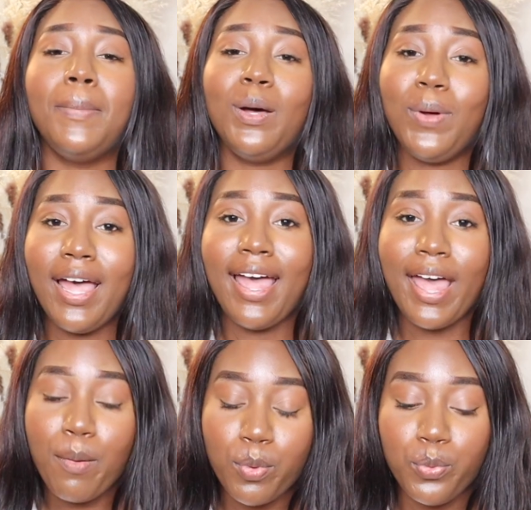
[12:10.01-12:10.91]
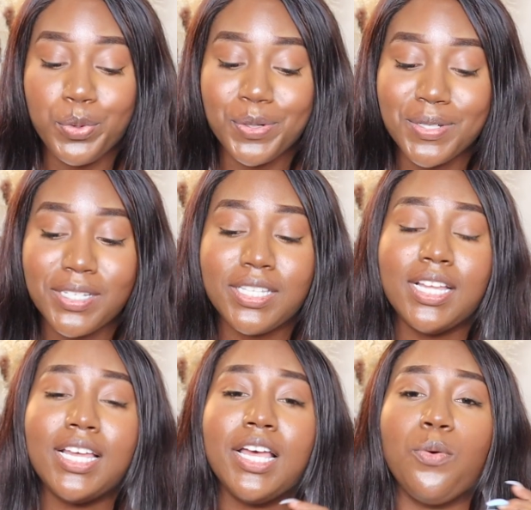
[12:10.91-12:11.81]
But what had happened was,
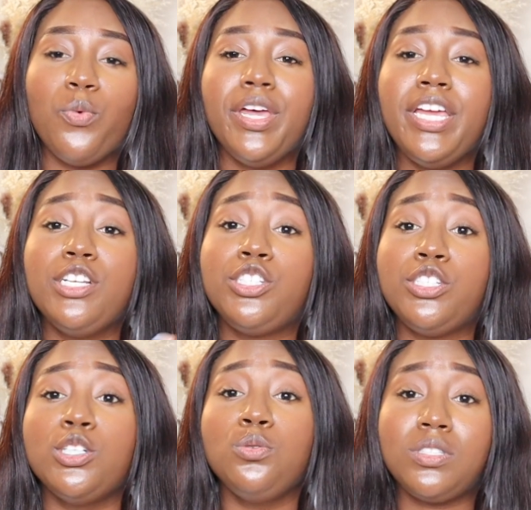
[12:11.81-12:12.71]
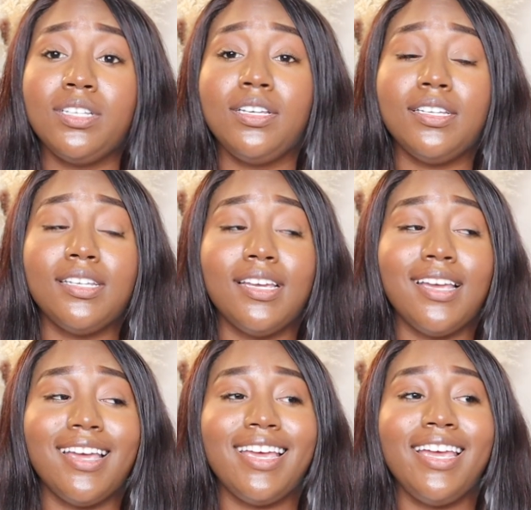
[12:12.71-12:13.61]
when he shoots it,
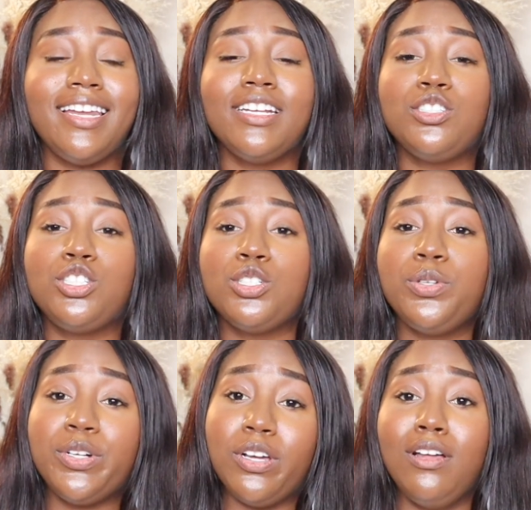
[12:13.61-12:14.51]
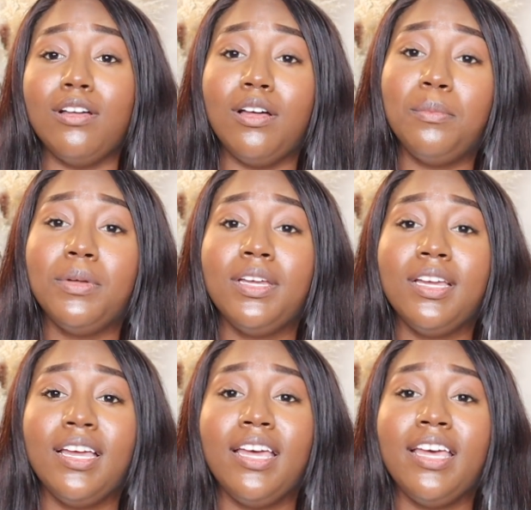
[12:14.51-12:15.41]
he didn't shoot it up.
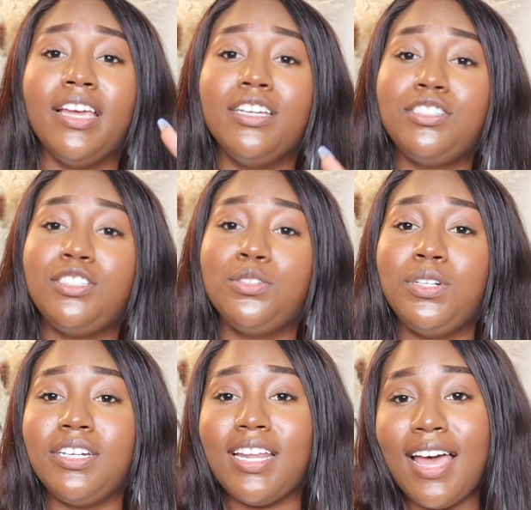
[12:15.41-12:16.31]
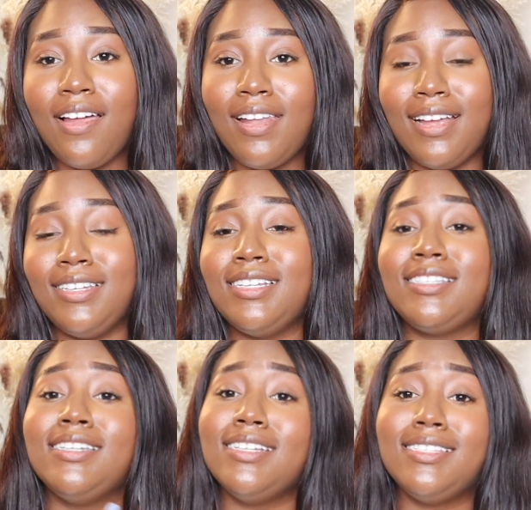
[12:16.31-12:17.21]
He shoot it out like
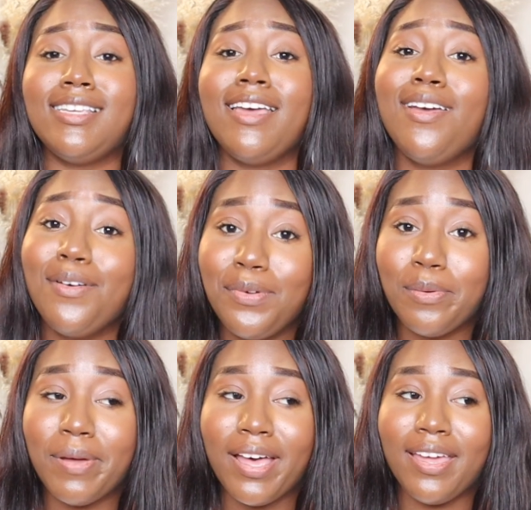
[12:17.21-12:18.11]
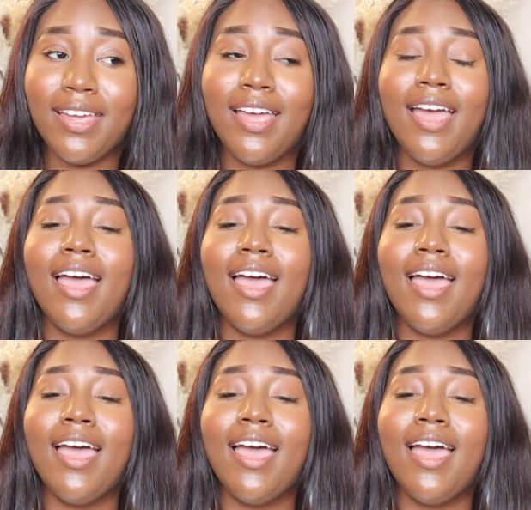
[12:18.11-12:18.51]
this and didn't tell nobody.